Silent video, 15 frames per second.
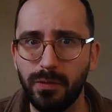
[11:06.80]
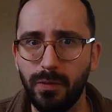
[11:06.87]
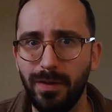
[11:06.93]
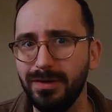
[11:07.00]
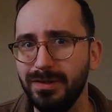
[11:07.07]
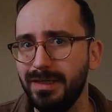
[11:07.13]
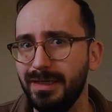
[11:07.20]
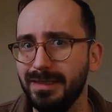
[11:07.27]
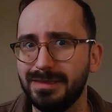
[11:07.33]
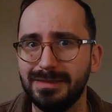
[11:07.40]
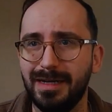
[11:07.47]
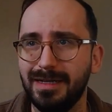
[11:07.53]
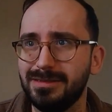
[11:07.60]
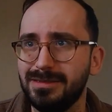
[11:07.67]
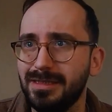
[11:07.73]
quality. It's
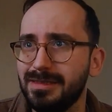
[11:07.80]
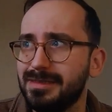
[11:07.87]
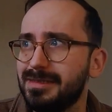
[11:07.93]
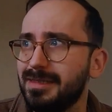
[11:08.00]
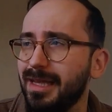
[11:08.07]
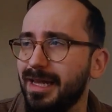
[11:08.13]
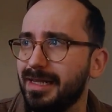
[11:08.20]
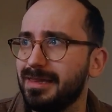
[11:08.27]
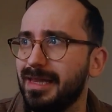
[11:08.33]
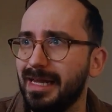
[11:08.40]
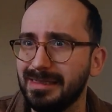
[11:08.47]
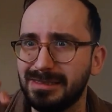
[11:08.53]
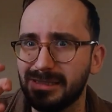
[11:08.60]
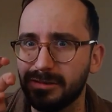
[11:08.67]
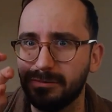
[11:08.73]
not just like
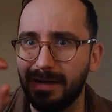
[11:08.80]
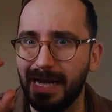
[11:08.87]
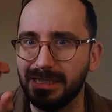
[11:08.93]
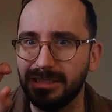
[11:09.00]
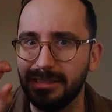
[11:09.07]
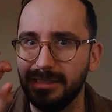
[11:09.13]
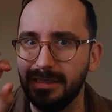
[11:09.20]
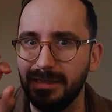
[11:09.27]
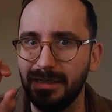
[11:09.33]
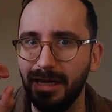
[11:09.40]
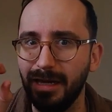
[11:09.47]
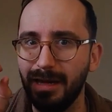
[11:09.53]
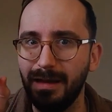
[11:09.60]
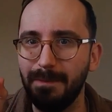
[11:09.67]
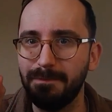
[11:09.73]
that scratchy,
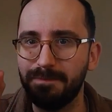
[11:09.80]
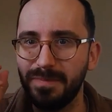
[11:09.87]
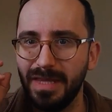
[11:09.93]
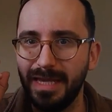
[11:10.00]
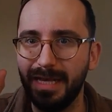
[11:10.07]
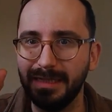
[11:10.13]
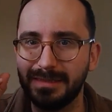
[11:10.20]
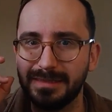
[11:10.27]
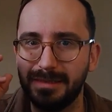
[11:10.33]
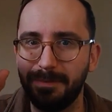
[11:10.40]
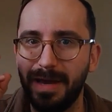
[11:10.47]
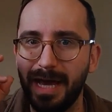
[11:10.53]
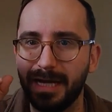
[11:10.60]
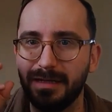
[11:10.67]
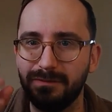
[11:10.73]
hits the
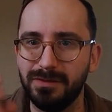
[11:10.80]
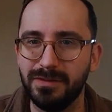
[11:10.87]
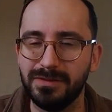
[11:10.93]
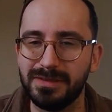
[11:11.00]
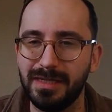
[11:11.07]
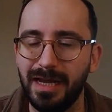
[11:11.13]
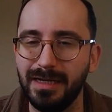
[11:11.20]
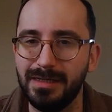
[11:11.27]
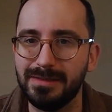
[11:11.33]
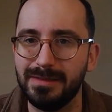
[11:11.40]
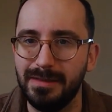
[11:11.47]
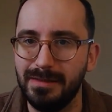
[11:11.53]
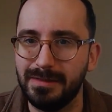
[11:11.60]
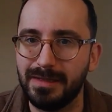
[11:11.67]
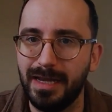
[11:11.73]
back of your
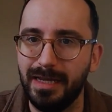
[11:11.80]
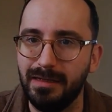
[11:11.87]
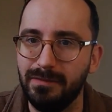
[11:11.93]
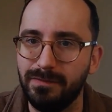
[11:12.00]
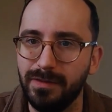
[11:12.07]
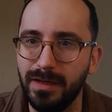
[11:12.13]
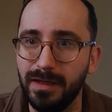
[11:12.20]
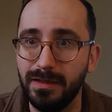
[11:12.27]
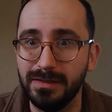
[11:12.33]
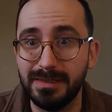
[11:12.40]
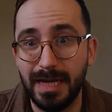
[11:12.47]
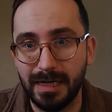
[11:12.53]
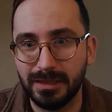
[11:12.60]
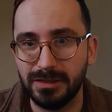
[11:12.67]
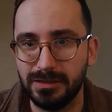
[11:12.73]
sinuses kind of
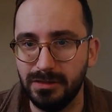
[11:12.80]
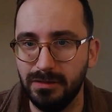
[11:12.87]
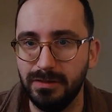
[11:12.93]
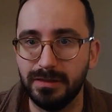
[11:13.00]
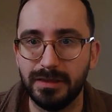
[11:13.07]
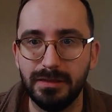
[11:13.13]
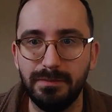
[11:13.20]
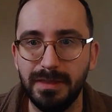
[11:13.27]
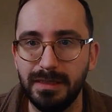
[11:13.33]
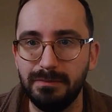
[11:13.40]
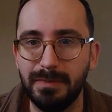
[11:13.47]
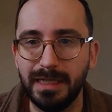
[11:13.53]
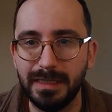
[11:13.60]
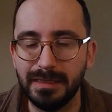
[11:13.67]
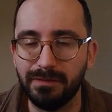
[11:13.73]
texture. It can be
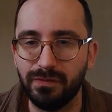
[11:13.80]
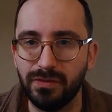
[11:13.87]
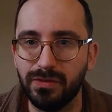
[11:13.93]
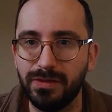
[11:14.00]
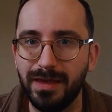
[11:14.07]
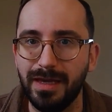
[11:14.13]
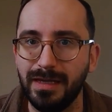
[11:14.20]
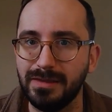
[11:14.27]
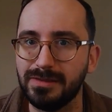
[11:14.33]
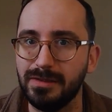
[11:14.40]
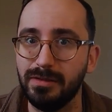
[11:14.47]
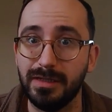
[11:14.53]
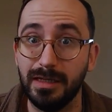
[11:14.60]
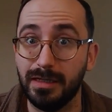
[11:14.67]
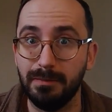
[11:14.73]
many different things.
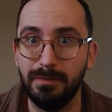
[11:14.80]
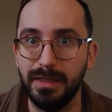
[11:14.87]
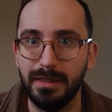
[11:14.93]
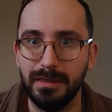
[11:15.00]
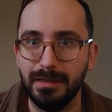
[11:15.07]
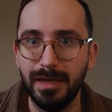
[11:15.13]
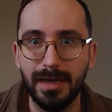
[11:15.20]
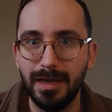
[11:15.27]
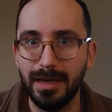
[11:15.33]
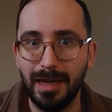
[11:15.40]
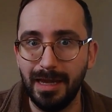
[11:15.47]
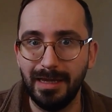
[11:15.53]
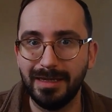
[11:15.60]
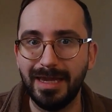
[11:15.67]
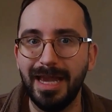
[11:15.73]
It can be
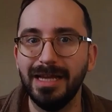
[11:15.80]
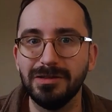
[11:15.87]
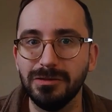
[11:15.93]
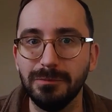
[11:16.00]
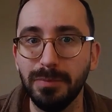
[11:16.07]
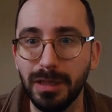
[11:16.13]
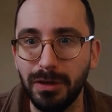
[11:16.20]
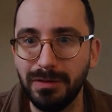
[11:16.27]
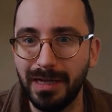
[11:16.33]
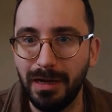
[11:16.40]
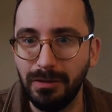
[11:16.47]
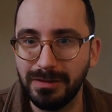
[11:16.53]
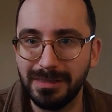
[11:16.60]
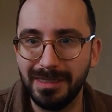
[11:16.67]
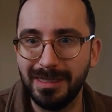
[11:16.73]
a candle blown
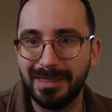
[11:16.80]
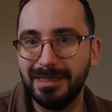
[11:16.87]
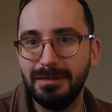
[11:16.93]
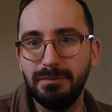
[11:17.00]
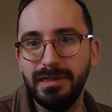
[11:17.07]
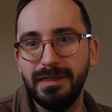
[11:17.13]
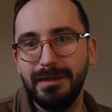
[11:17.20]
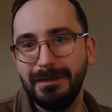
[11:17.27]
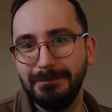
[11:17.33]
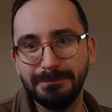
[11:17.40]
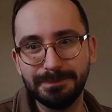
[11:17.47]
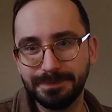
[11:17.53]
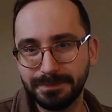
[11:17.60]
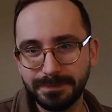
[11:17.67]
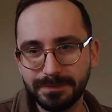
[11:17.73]
out. It can be,
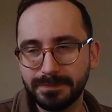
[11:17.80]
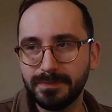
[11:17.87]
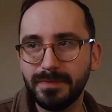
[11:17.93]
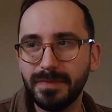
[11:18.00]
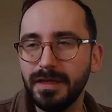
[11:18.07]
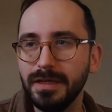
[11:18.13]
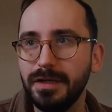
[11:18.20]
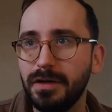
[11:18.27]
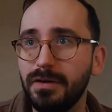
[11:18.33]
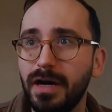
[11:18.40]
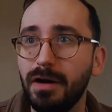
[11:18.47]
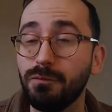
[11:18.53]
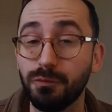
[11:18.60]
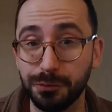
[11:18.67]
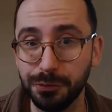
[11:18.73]

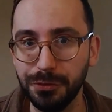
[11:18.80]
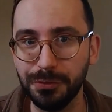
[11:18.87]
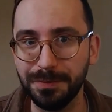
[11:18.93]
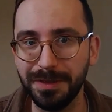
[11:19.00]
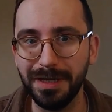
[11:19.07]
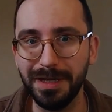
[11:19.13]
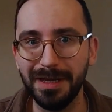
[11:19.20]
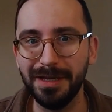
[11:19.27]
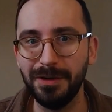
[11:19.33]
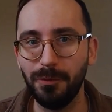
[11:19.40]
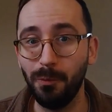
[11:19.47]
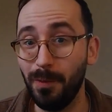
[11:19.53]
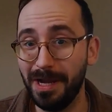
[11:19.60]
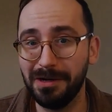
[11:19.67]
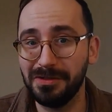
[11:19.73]
a room
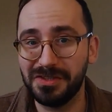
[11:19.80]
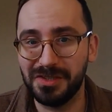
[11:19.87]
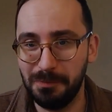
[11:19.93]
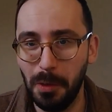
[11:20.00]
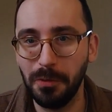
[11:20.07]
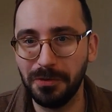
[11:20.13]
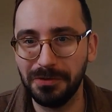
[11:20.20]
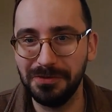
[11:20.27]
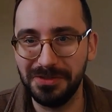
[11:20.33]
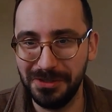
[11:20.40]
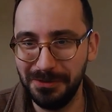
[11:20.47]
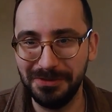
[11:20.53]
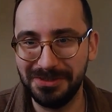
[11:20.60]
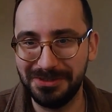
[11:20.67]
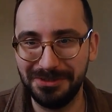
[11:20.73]
where smokers
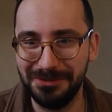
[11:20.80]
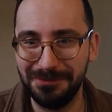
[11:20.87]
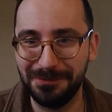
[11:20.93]
used to